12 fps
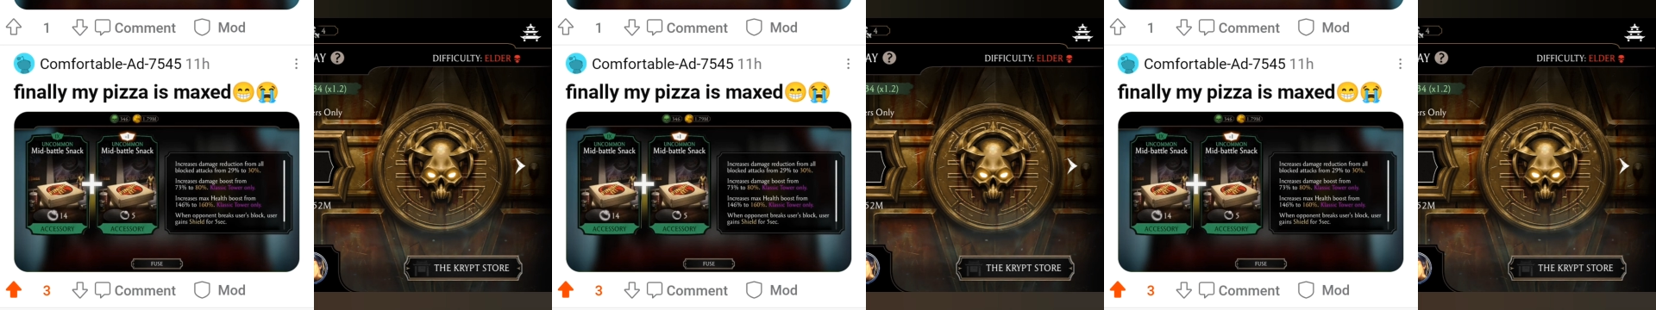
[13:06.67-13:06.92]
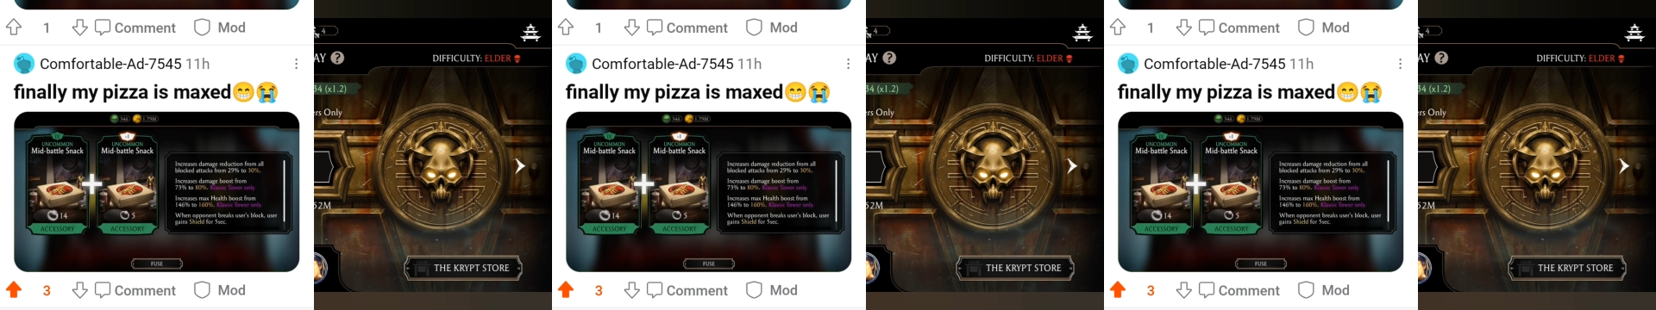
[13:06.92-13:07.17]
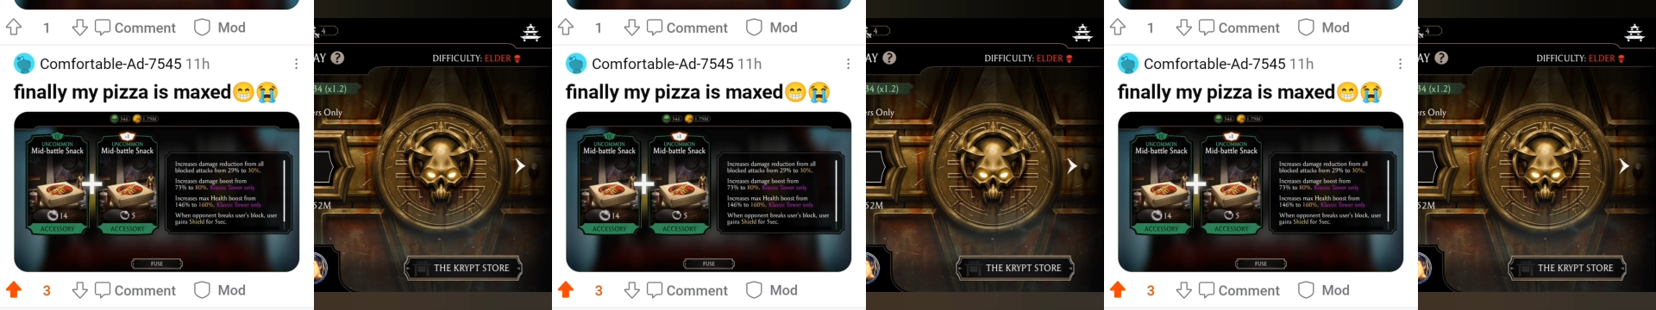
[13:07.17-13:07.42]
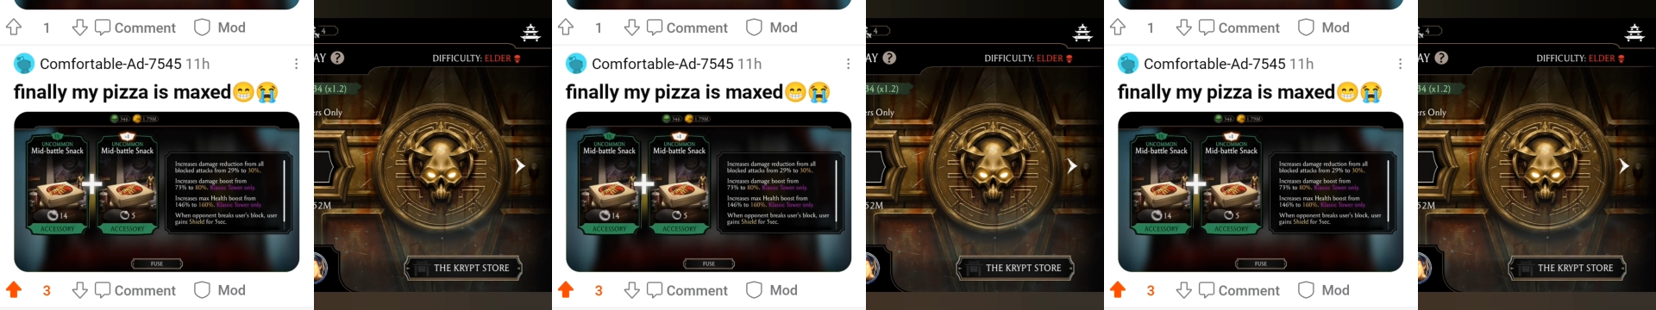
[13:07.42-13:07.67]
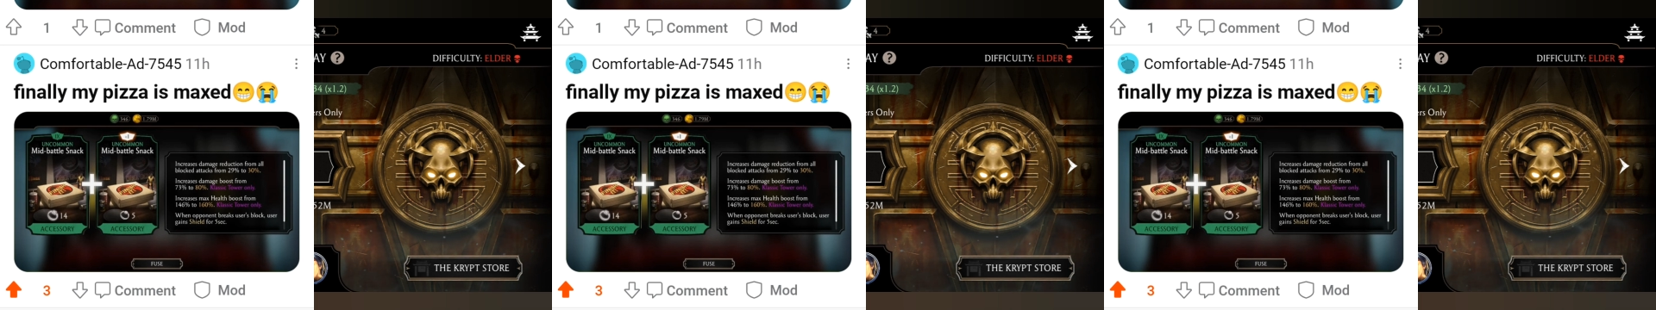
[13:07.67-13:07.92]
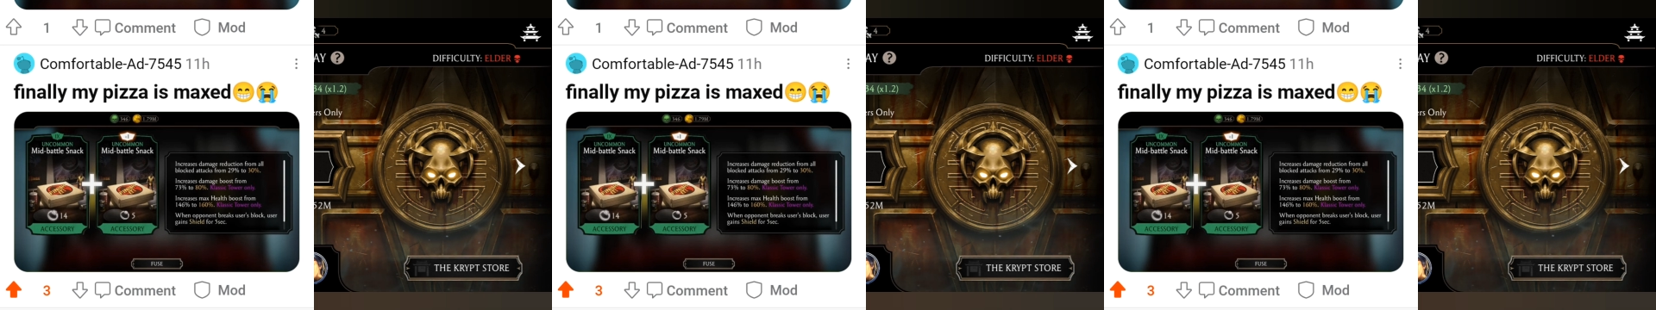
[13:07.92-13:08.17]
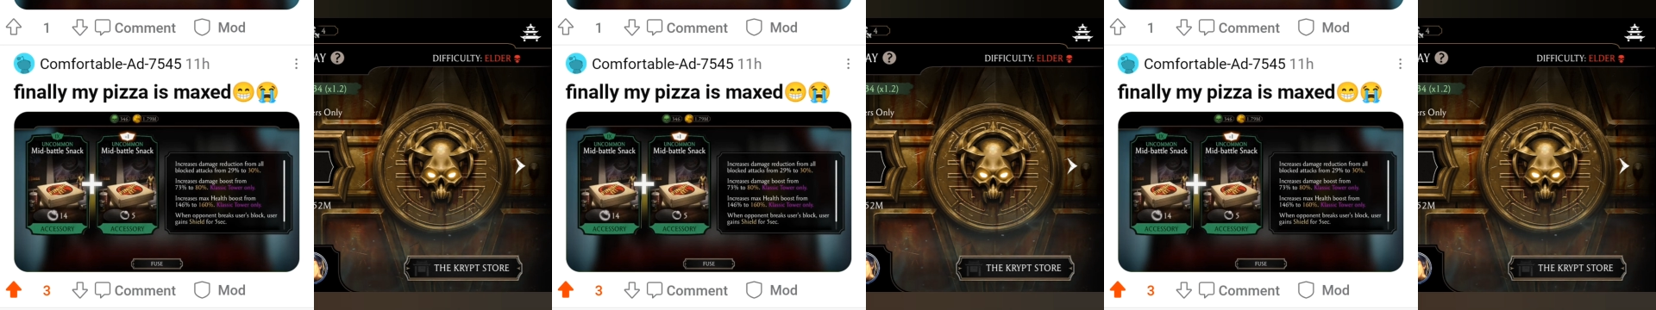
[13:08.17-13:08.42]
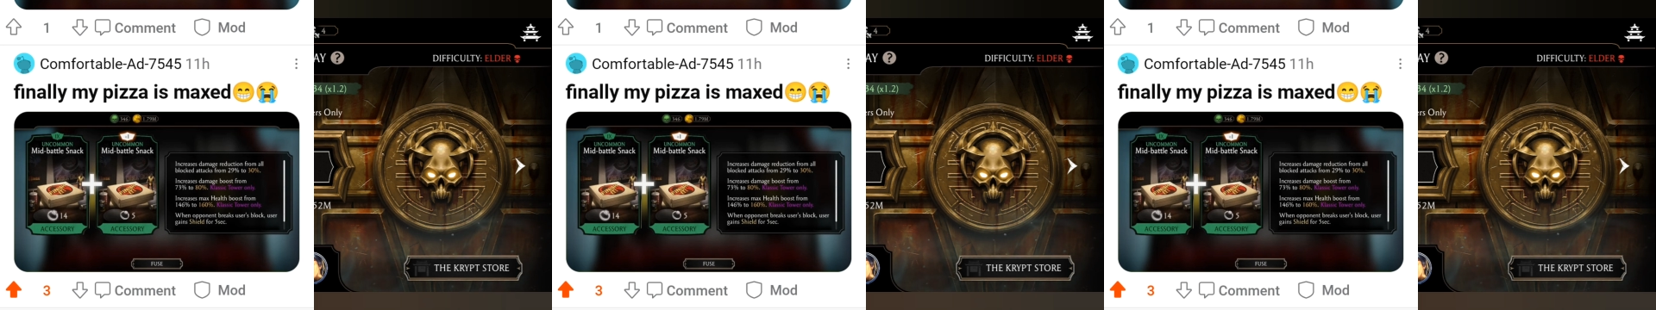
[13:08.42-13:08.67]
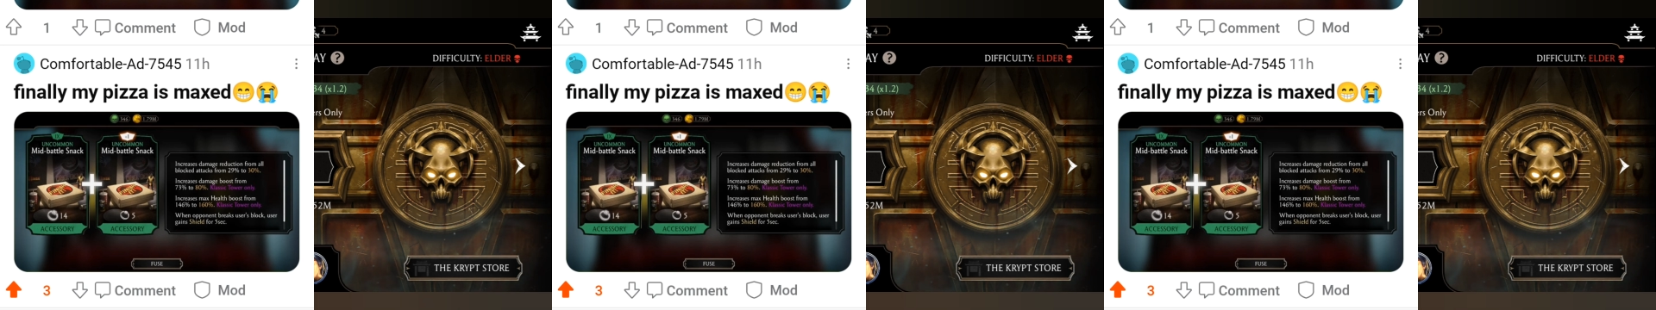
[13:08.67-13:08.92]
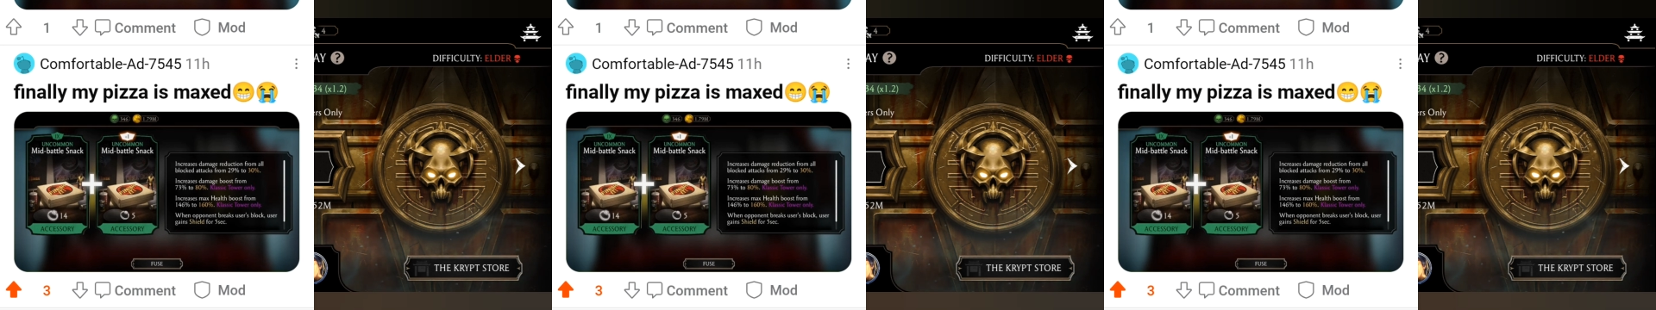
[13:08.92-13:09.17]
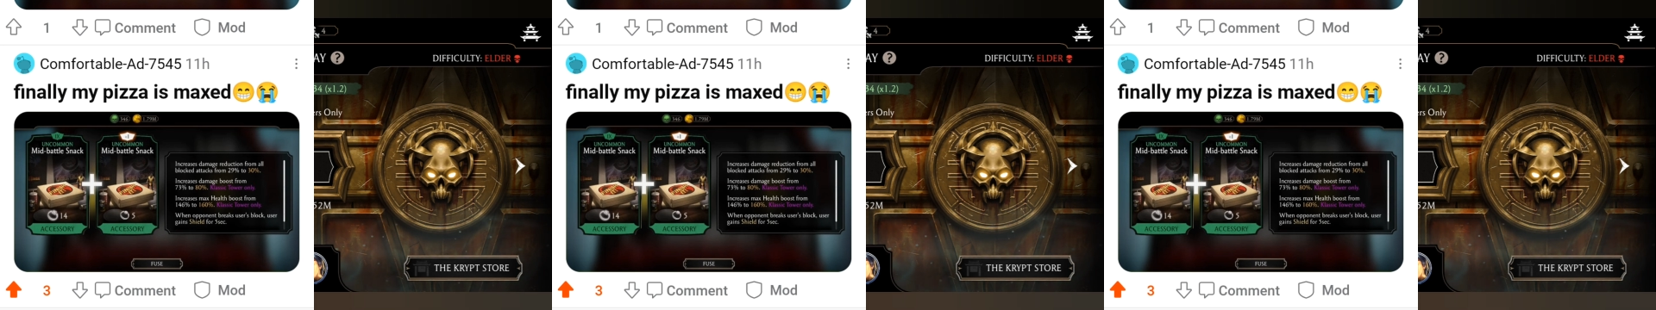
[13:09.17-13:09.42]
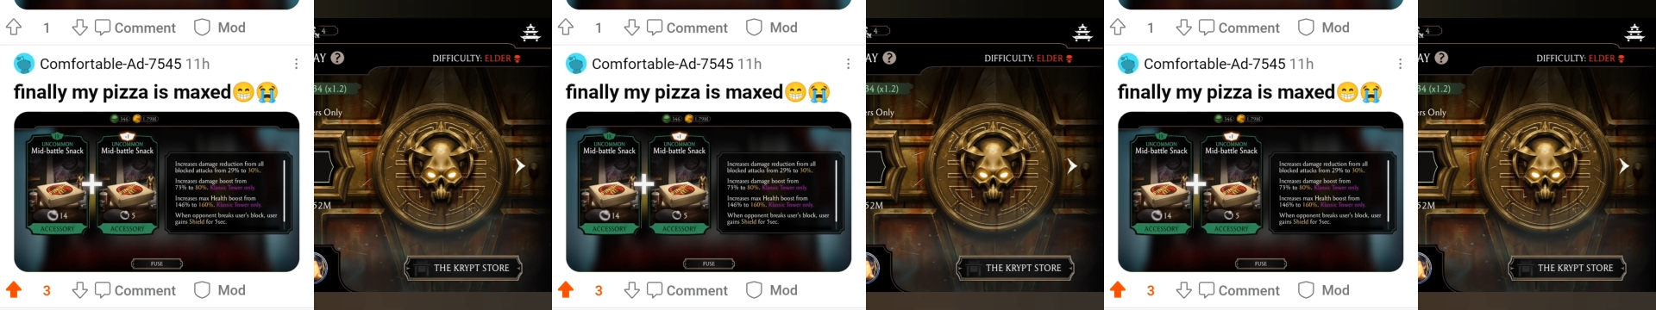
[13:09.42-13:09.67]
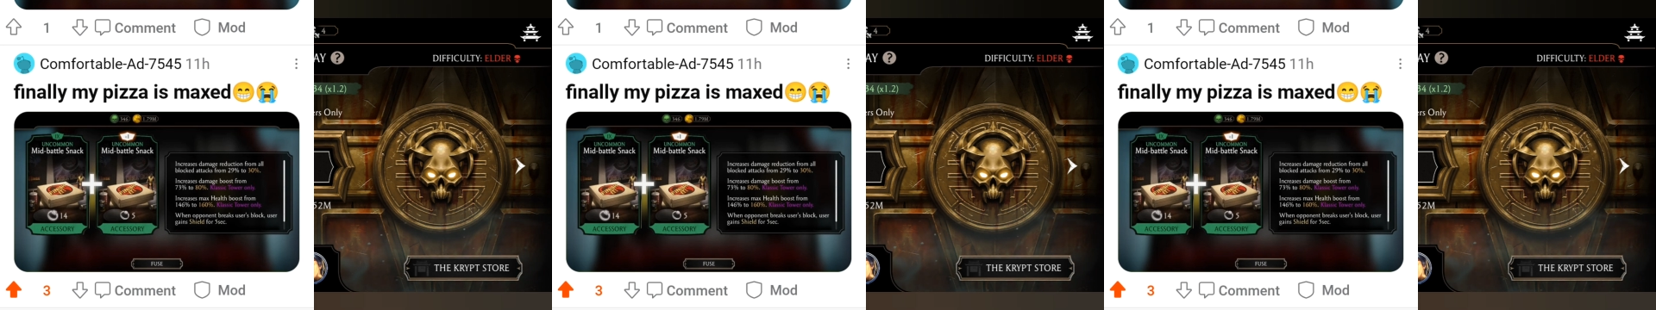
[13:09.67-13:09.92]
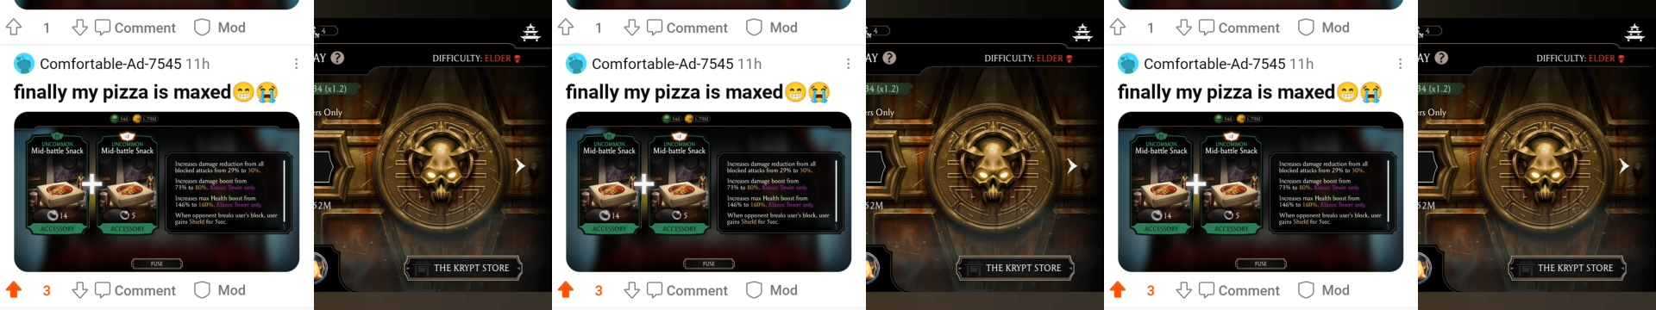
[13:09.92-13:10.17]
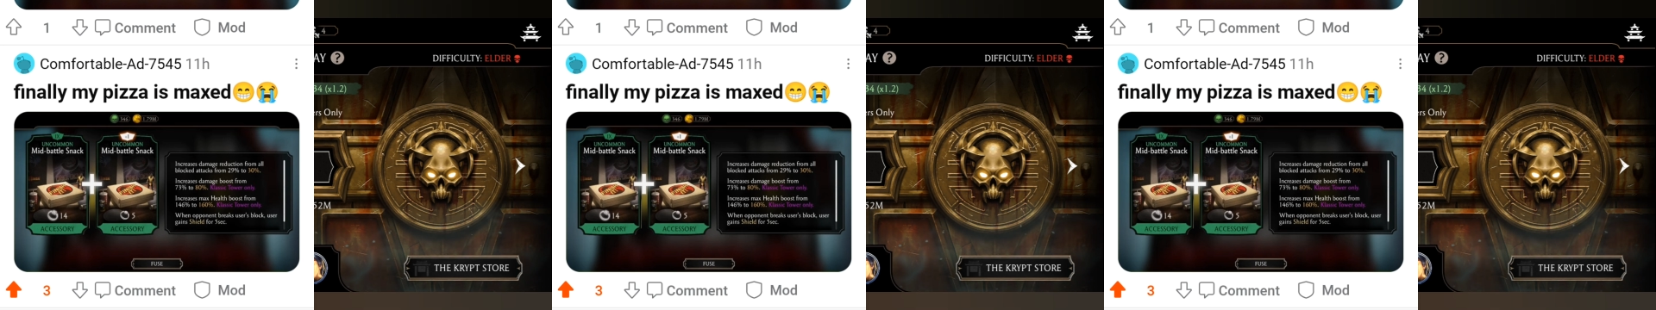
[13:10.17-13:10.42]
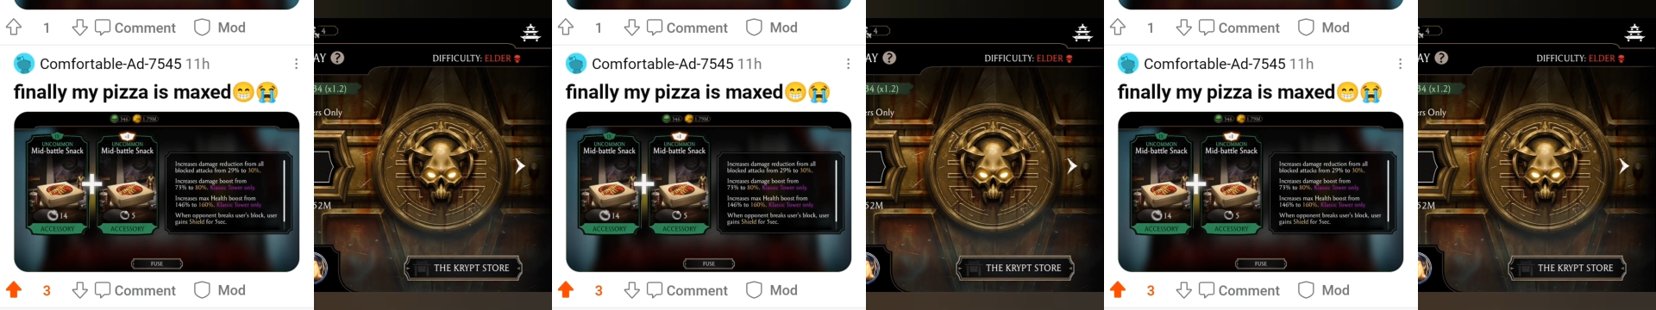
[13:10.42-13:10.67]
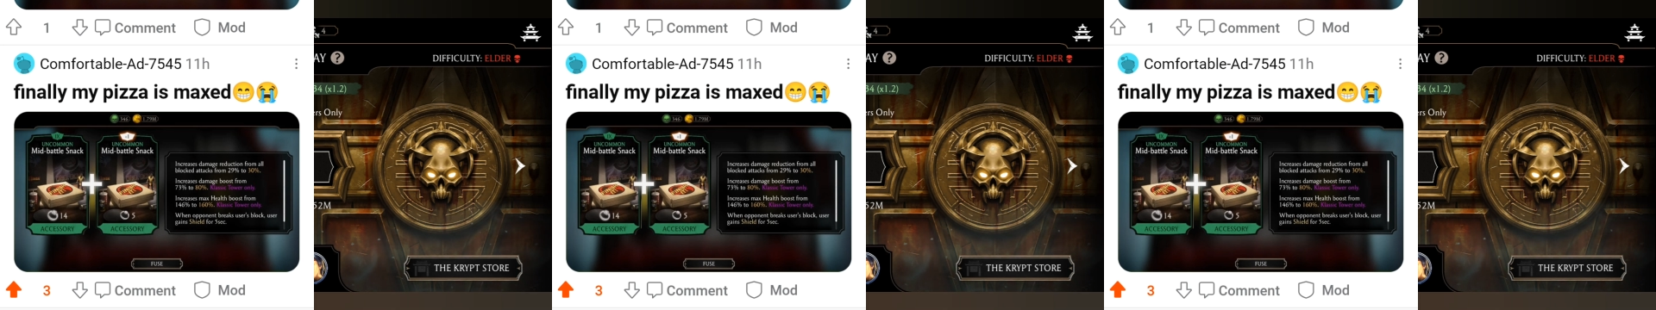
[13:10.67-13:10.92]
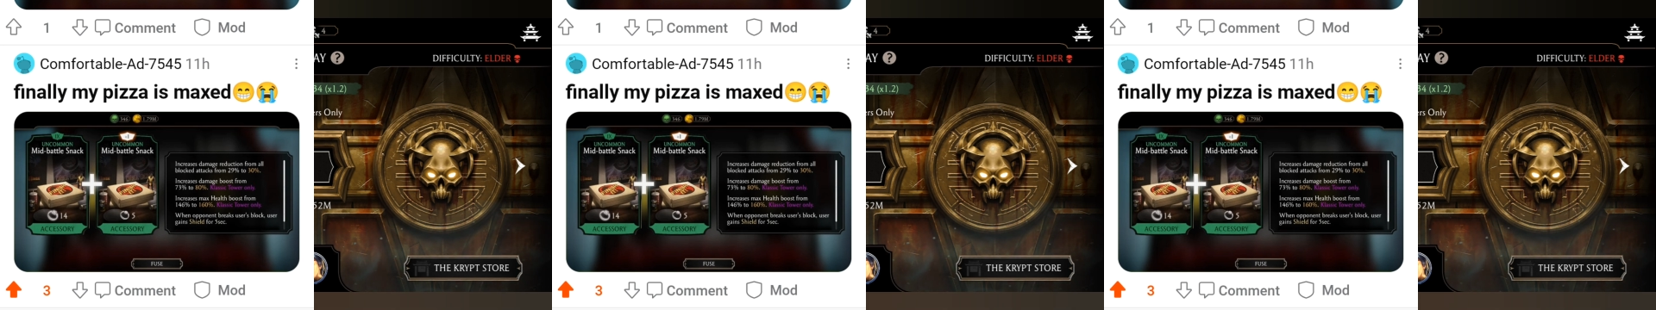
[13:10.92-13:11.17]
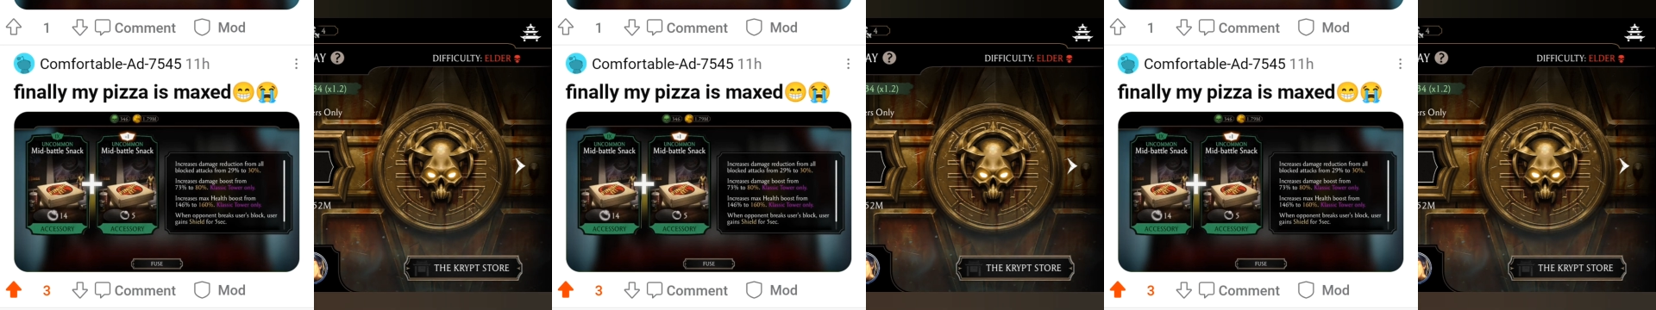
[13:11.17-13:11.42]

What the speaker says: [unreadable: no face in view]